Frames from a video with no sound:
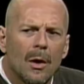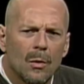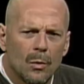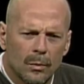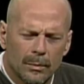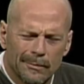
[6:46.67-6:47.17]

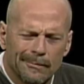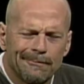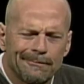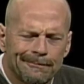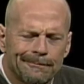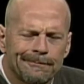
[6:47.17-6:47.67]
is some
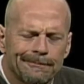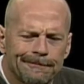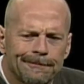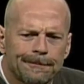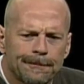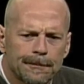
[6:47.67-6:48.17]
sense
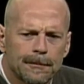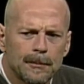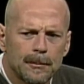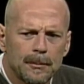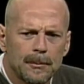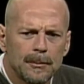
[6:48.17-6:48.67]
that's
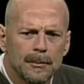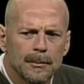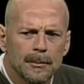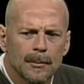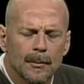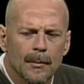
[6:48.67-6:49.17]
natural, not
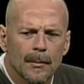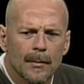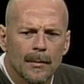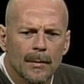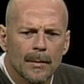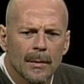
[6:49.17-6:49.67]
something you
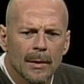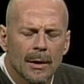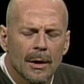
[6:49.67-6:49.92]
pick up at...